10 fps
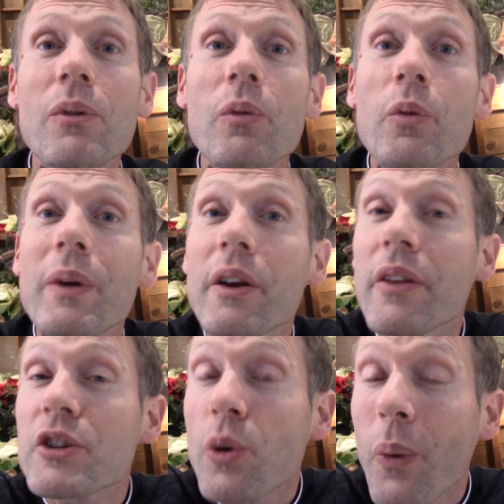we know
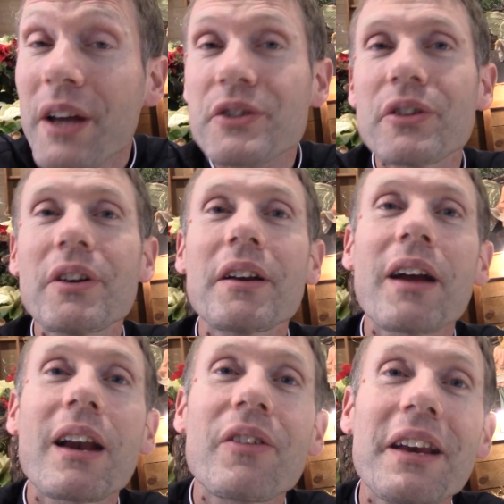there's a Western and
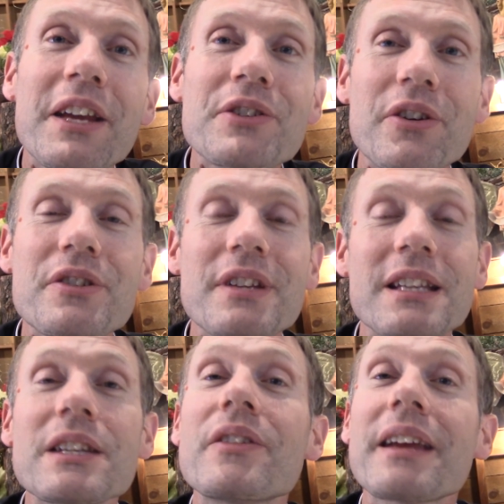kind of an Eastern
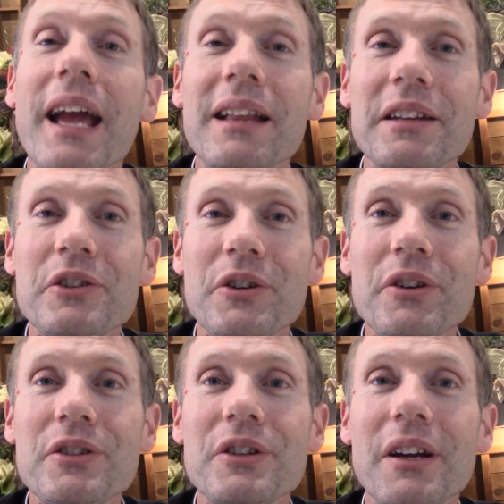sense of the Catholic
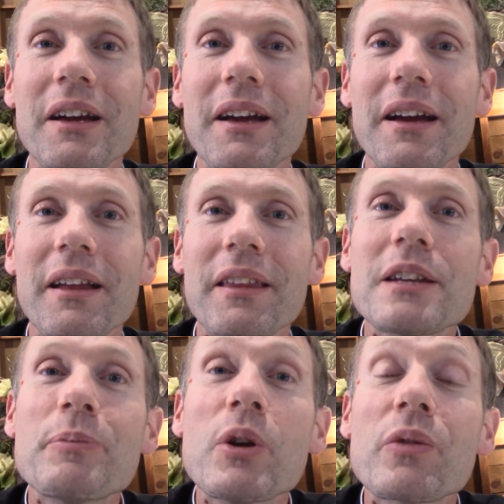Church. These
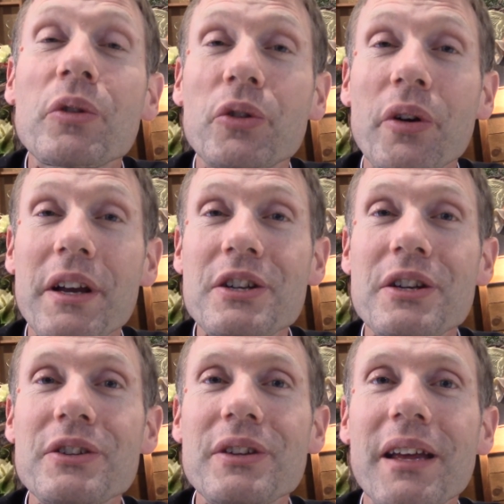beautiful
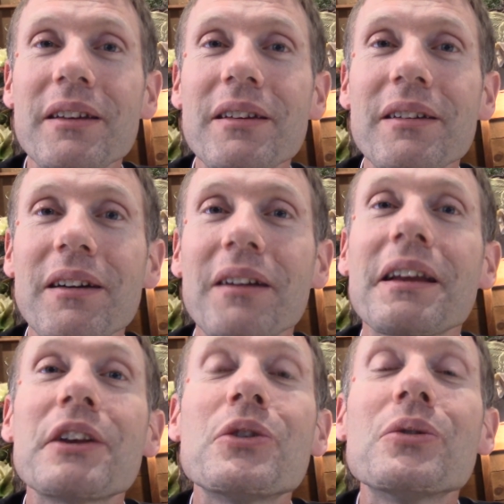traditions that are like two